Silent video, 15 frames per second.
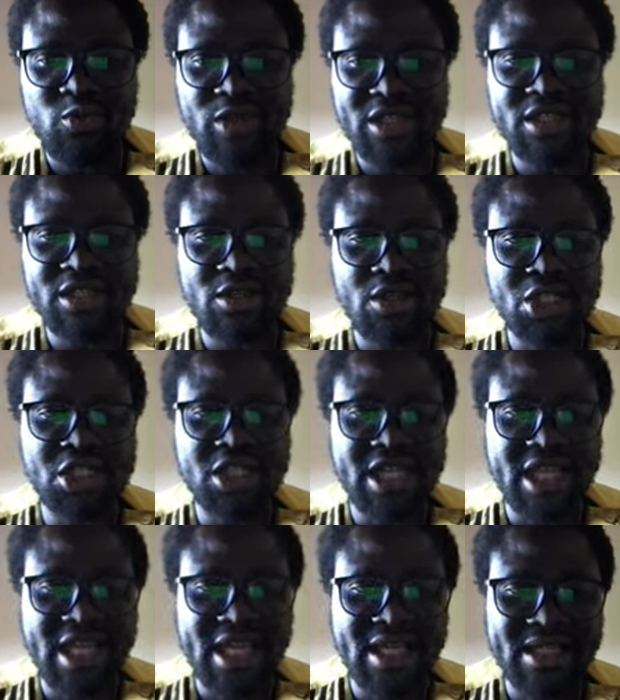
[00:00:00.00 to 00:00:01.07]
with such
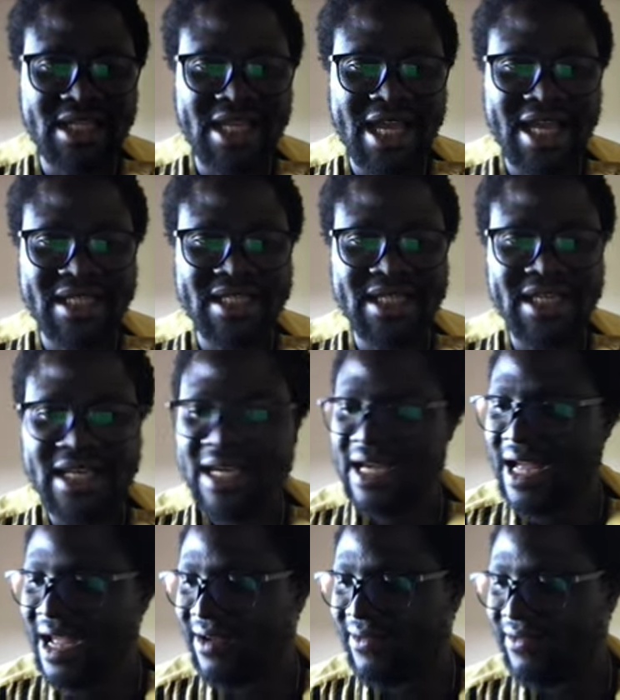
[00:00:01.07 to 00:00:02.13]
things as ye
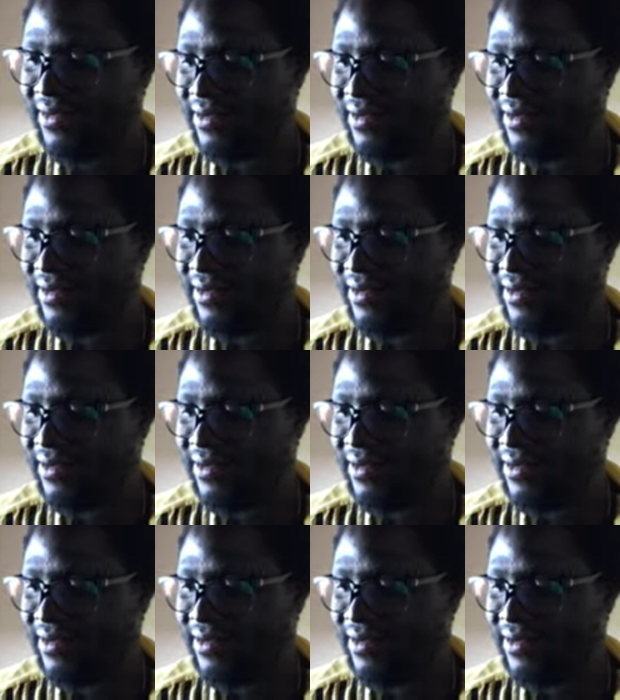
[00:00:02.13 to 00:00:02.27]
have.